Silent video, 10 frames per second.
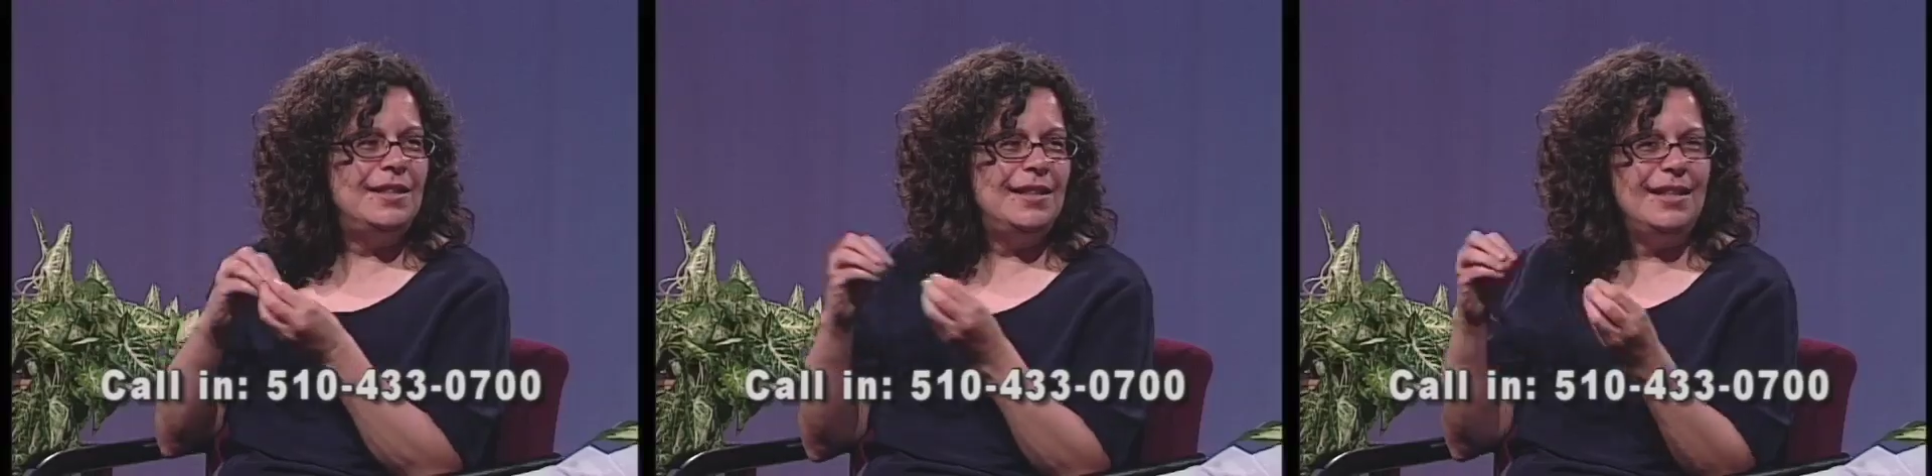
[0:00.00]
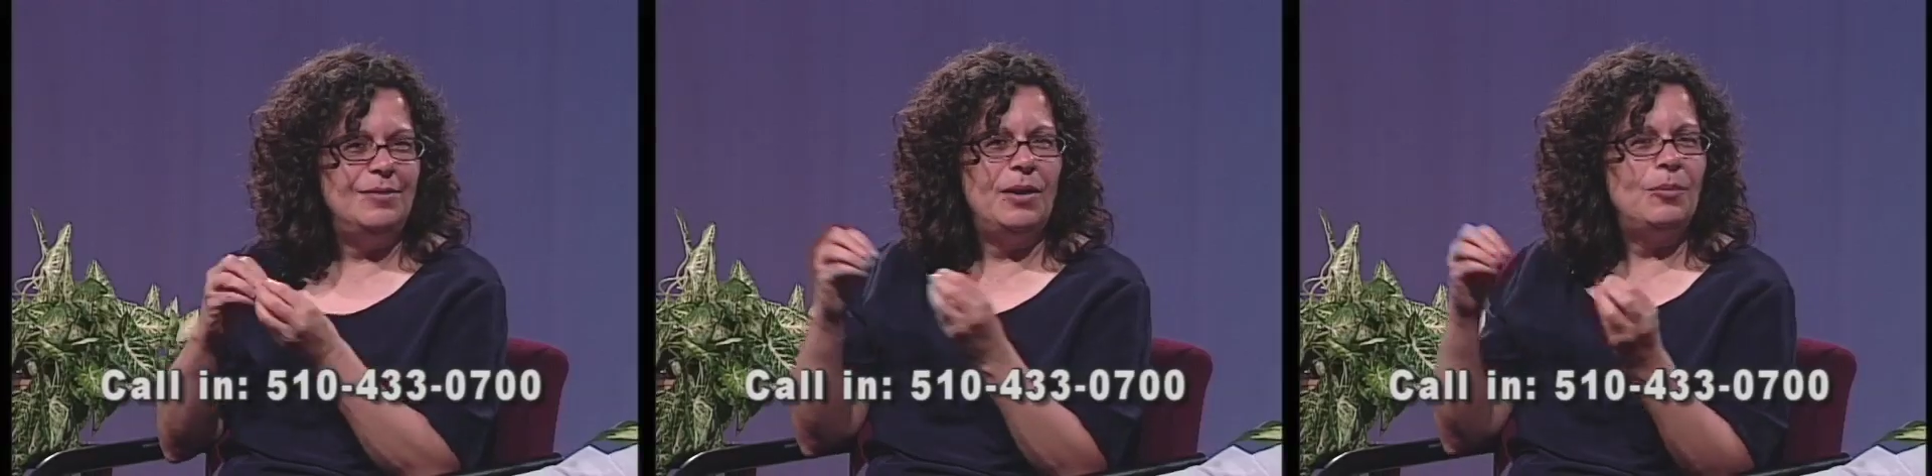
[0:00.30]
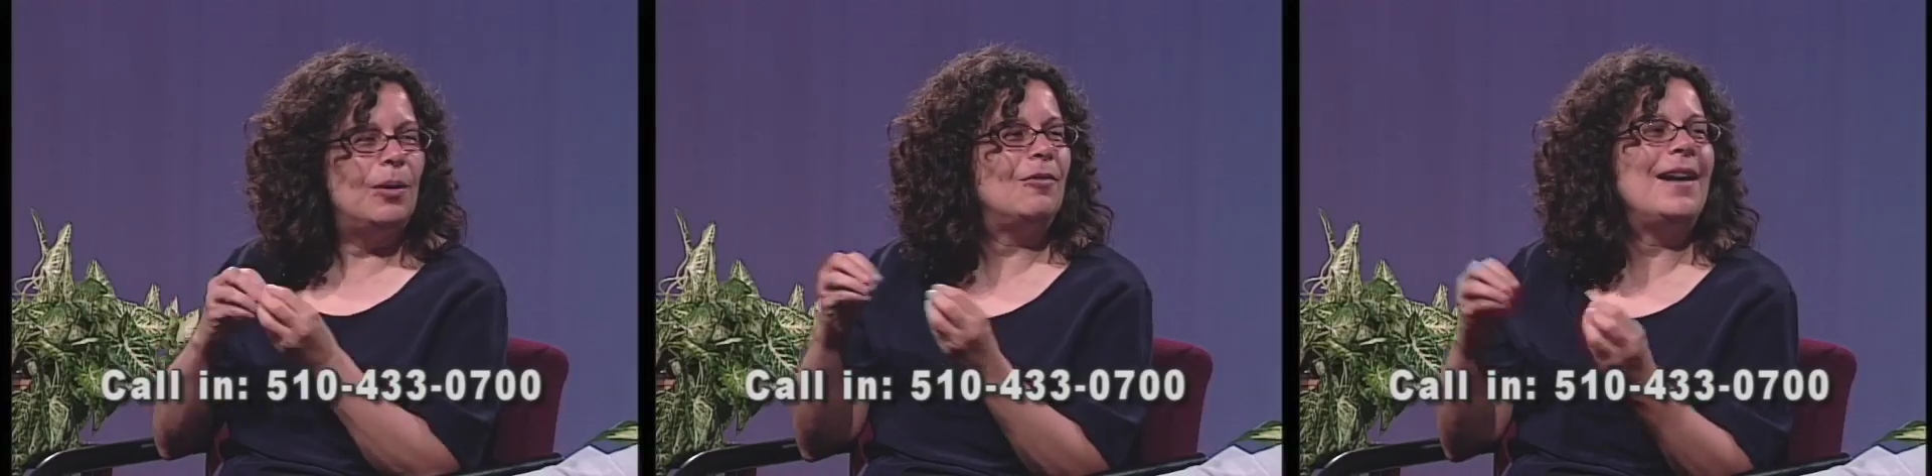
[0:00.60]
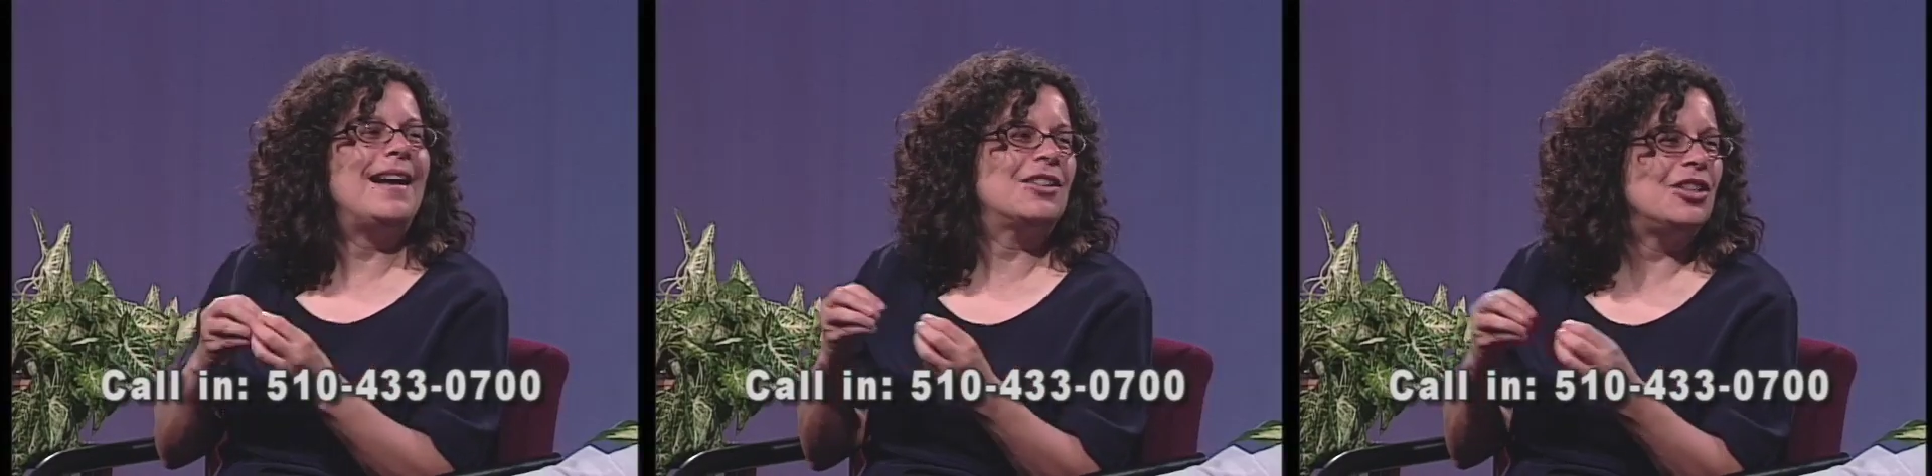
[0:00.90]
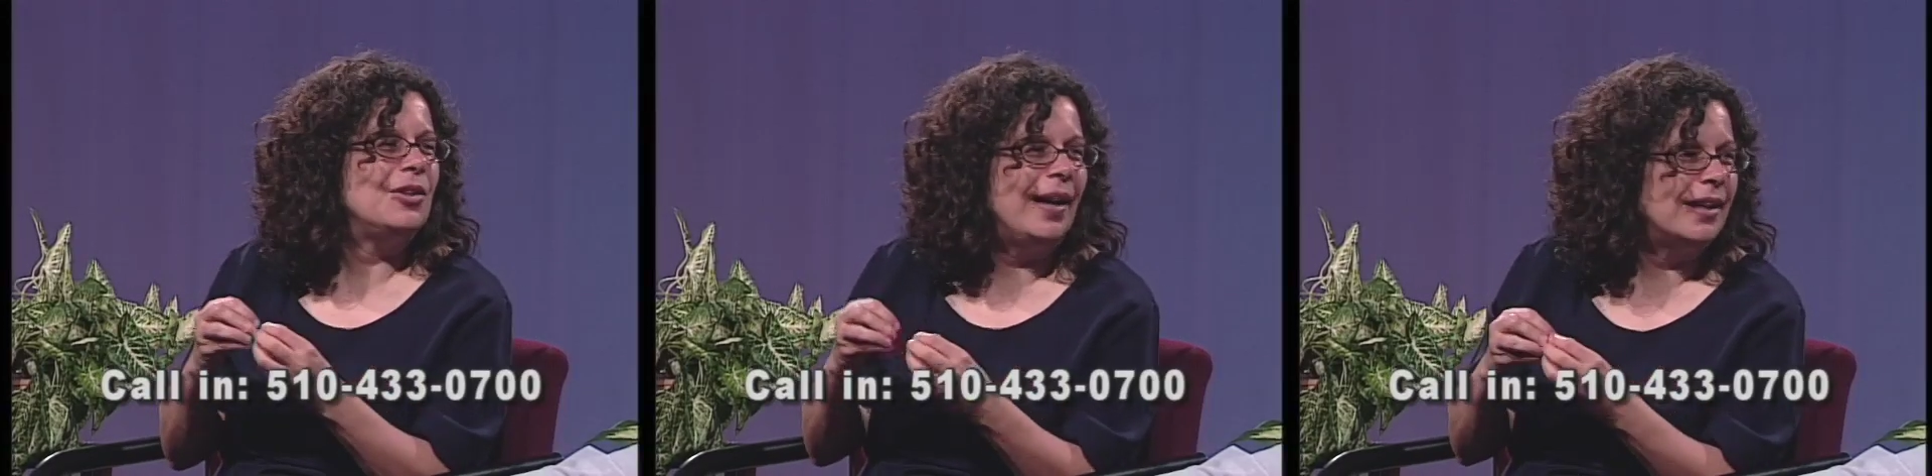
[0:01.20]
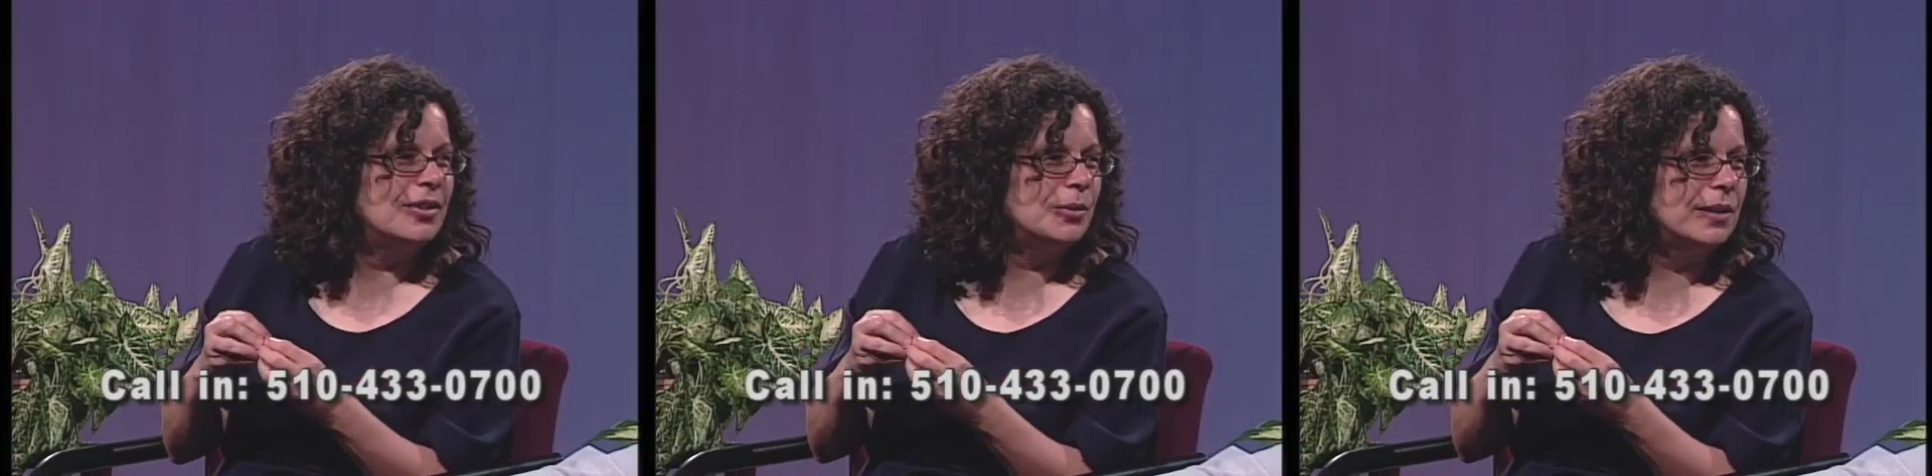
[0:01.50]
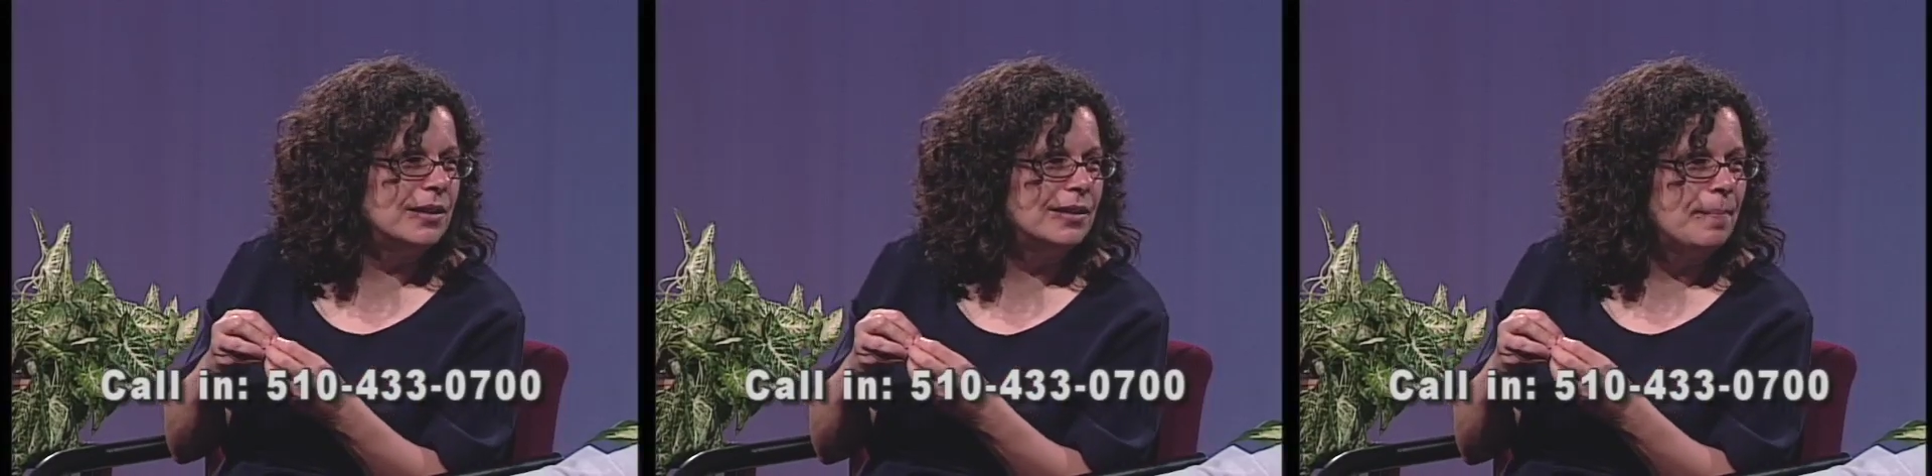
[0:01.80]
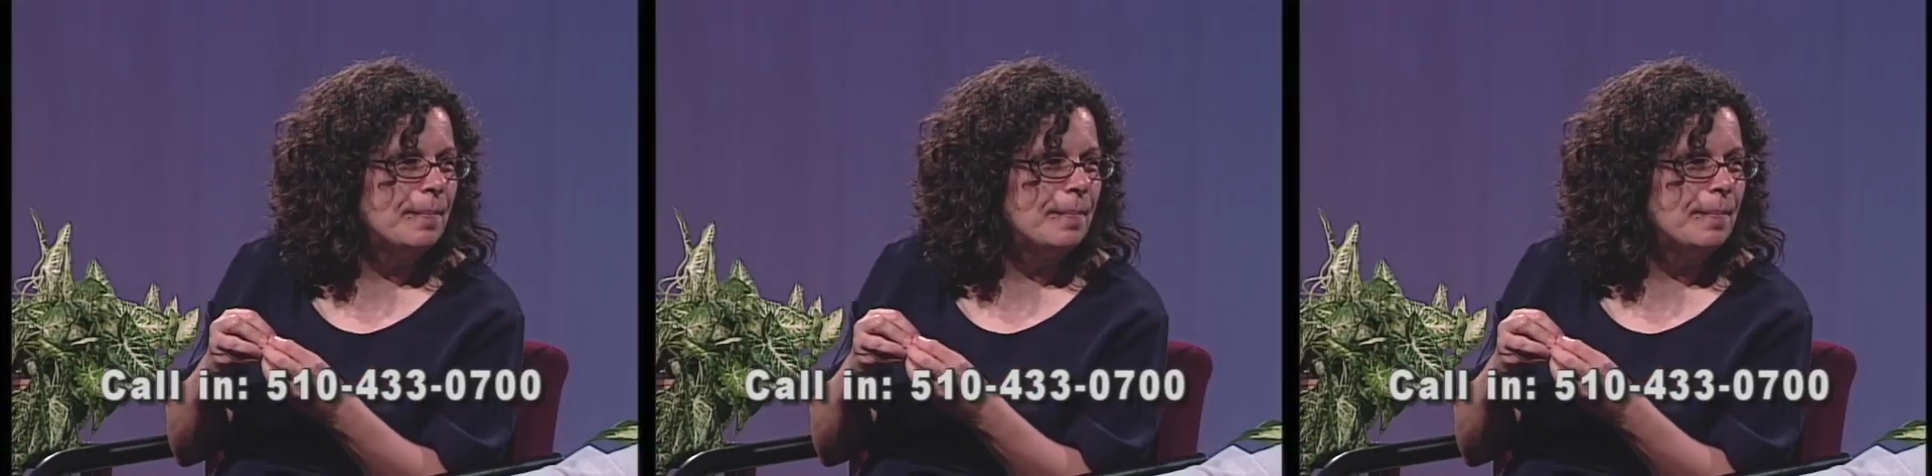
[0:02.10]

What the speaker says: did with what reaction you had to it.